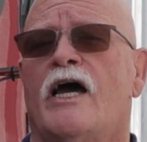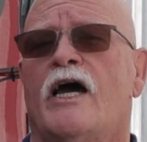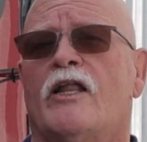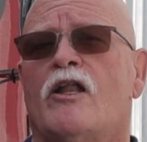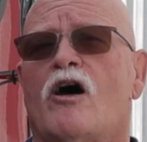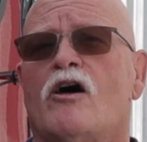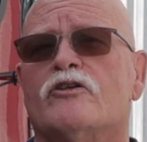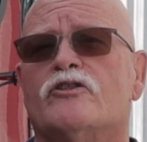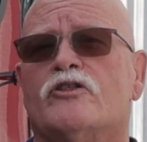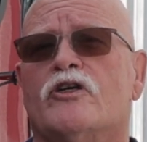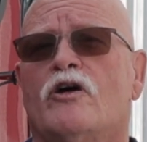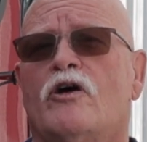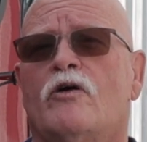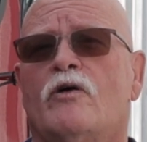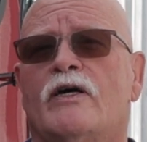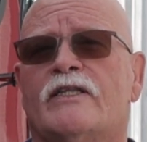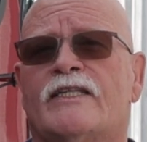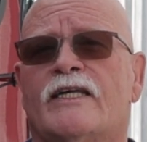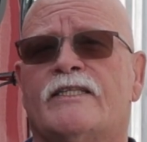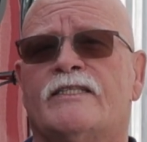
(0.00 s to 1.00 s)
And
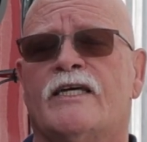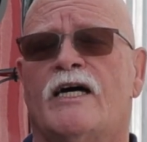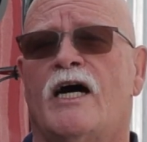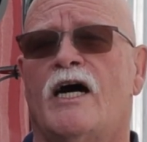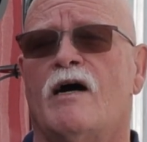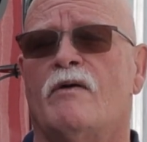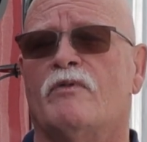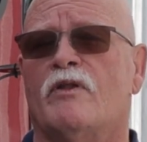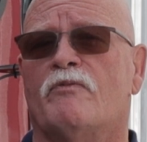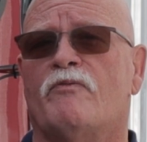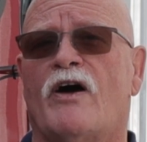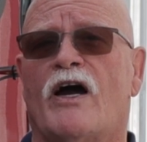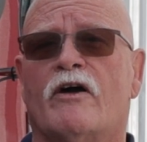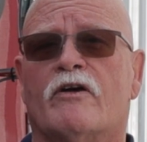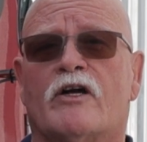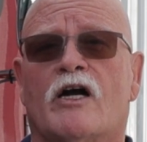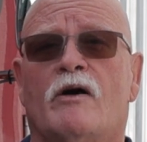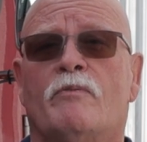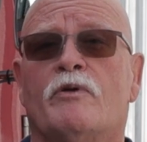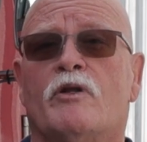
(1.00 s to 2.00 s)
also at that time, the
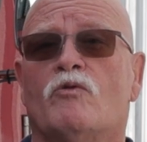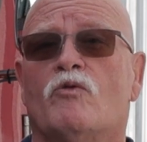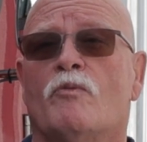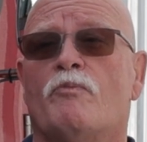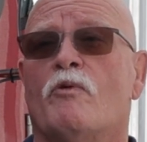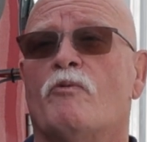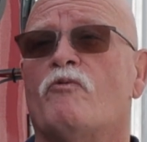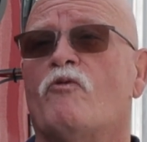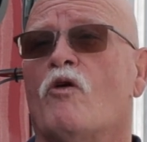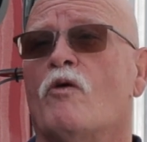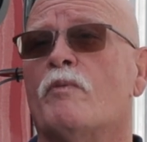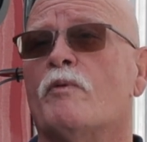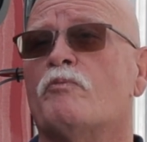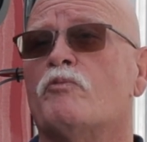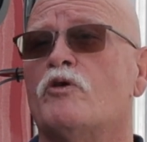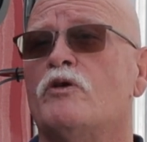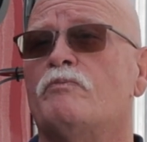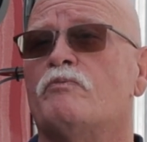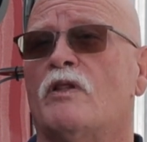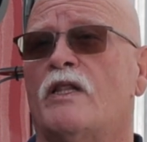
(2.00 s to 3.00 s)
fire company will perform a
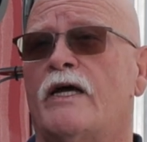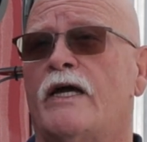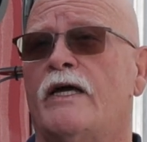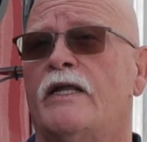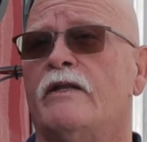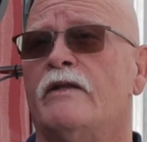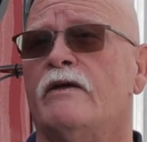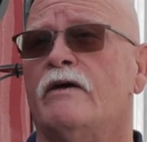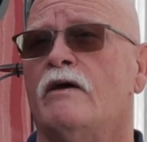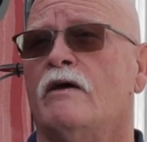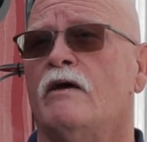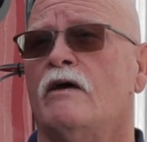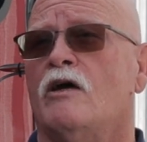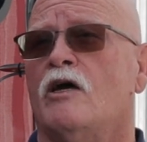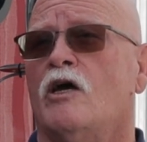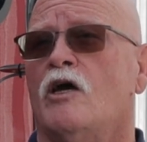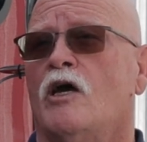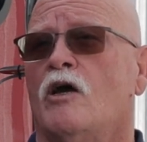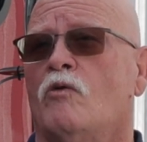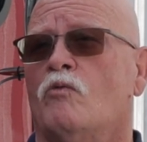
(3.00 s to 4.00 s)
pre-plan,
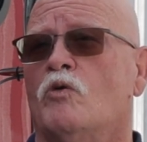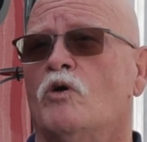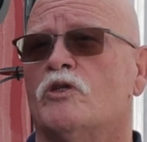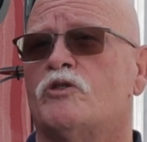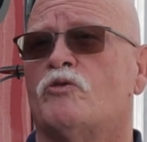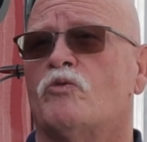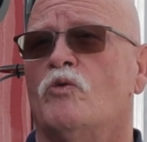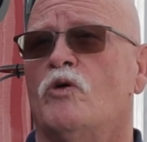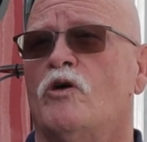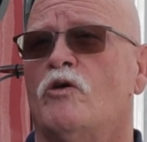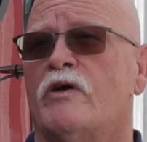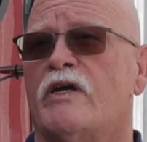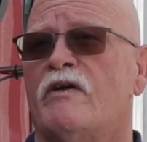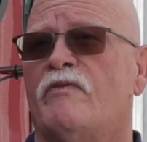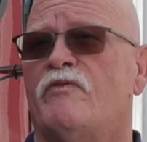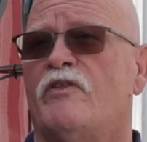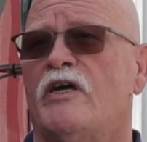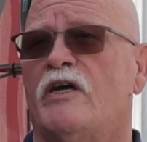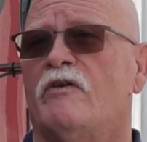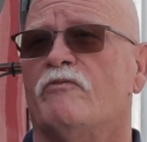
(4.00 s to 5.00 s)
which will
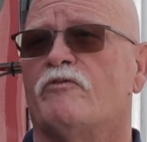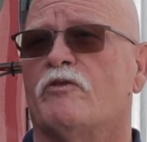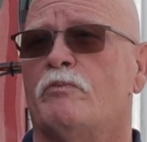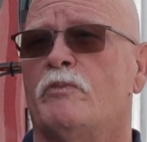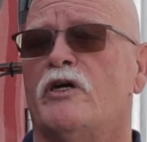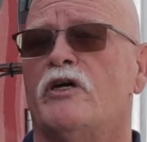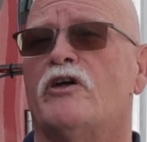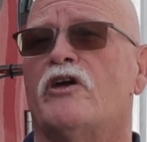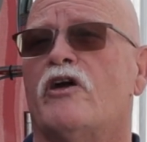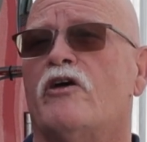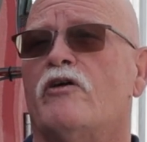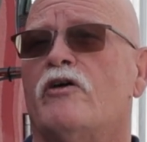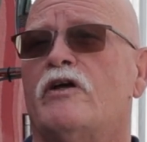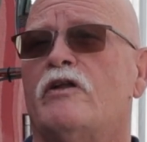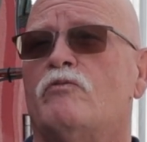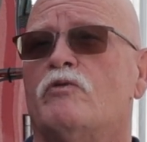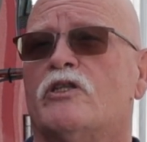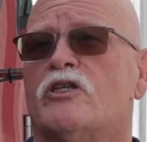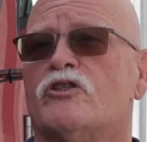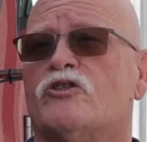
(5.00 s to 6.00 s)
give them
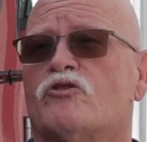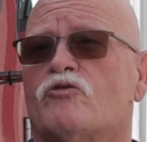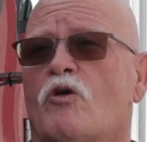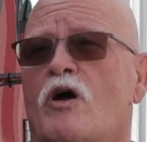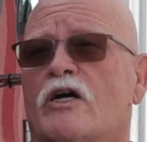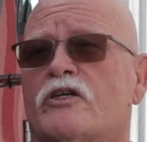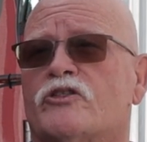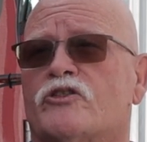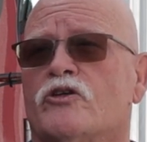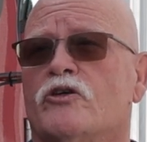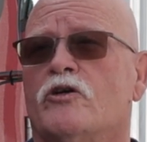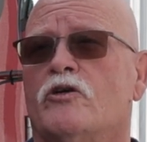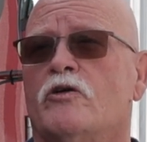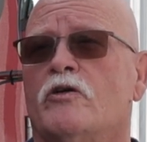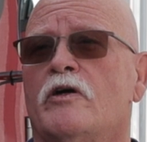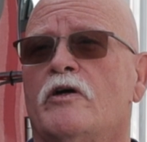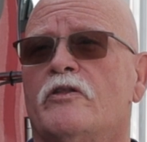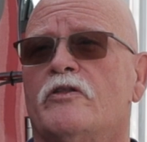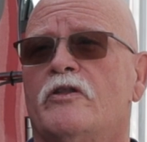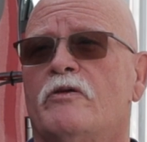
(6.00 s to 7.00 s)
familiarity with the structure,
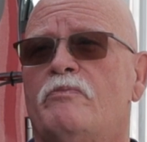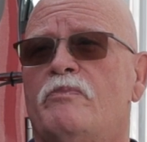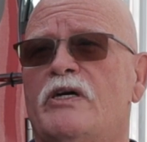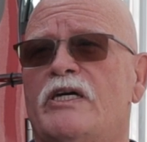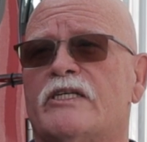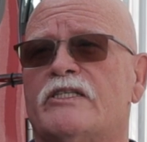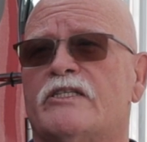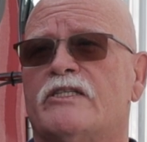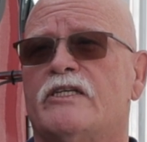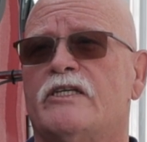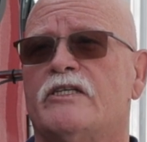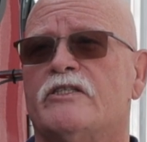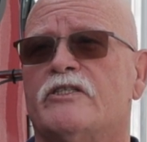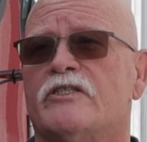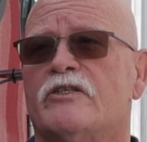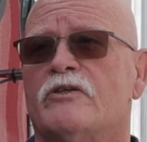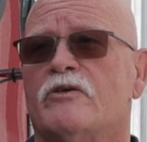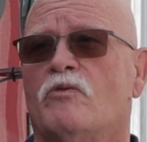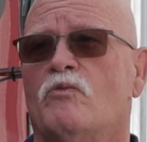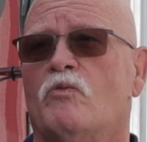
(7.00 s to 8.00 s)
the
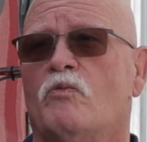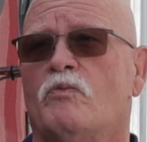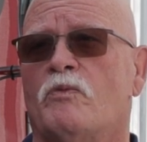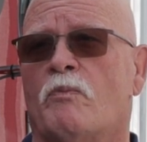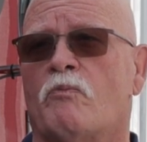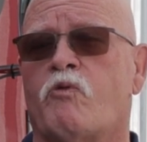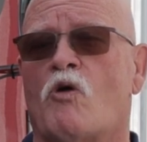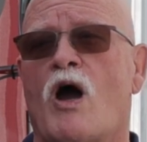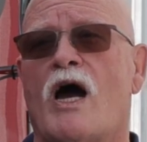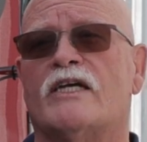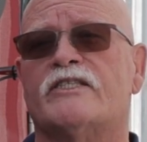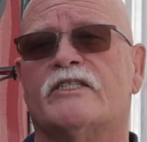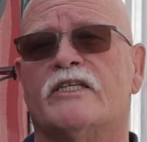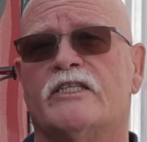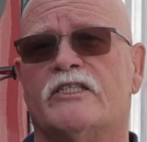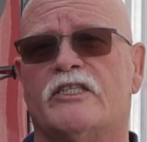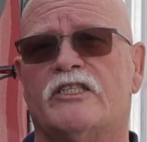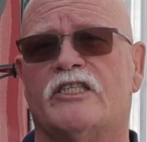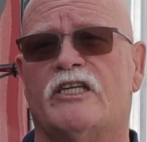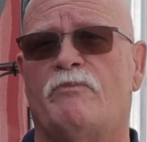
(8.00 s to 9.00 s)
business, the
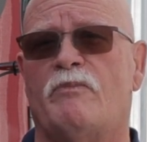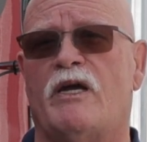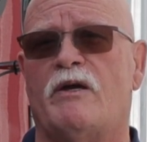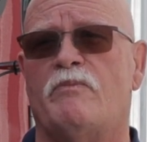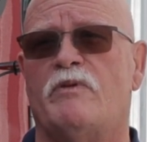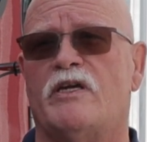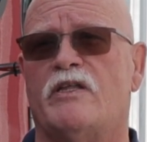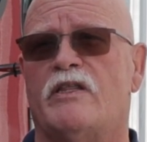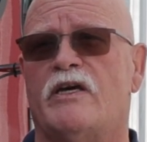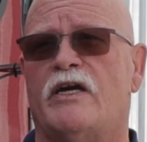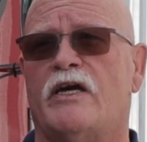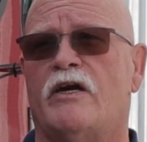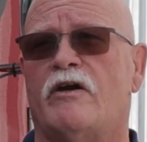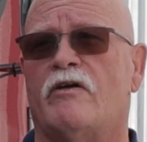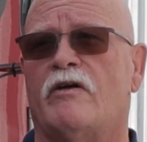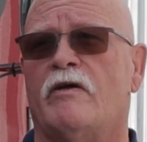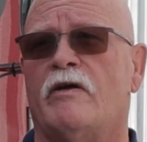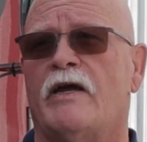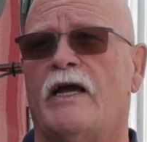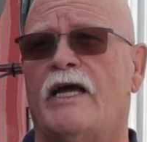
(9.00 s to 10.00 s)
processes that may be
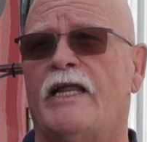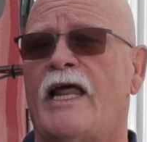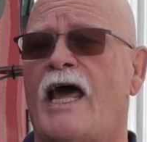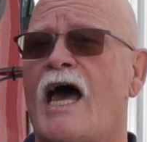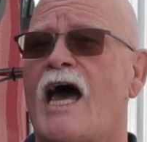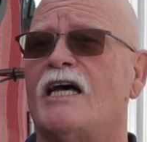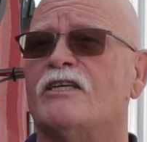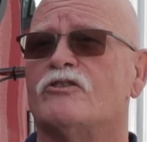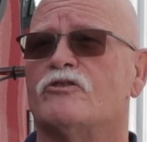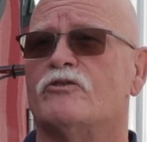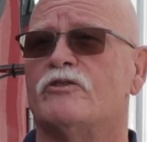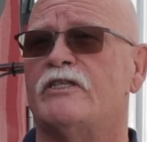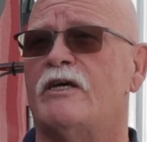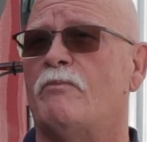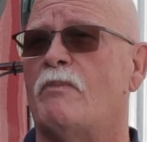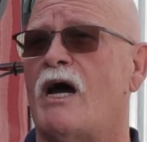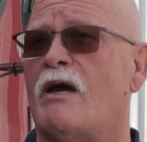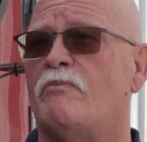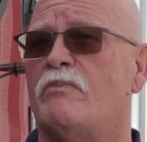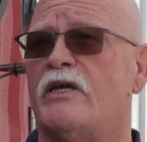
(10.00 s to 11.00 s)
there, and hazards that
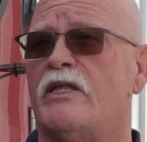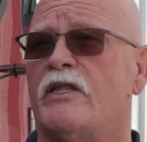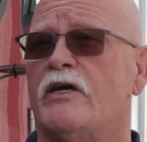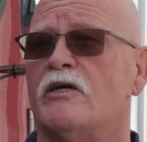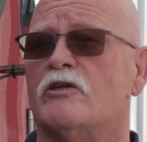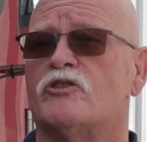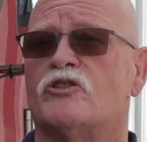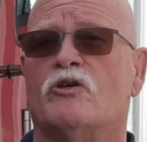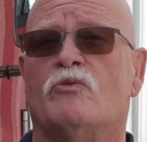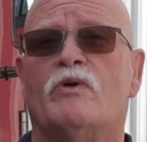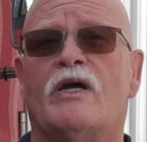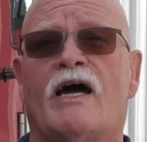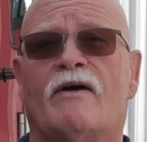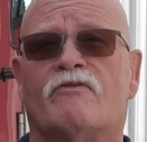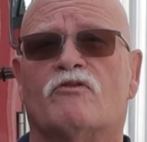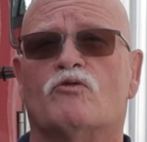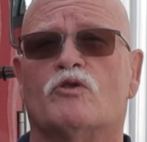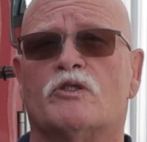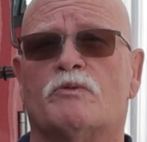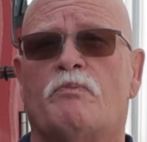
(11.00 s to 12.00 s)
might be there should we
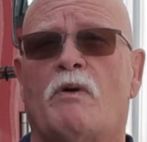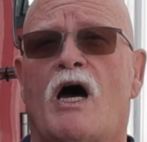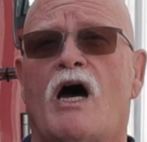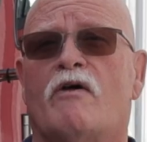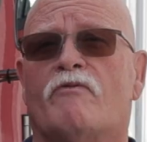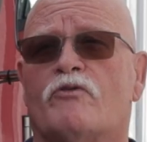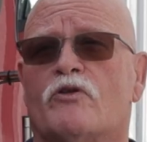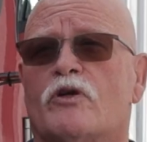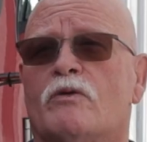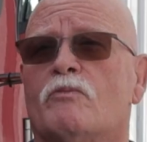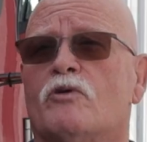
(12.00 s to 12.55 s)
have to respond for an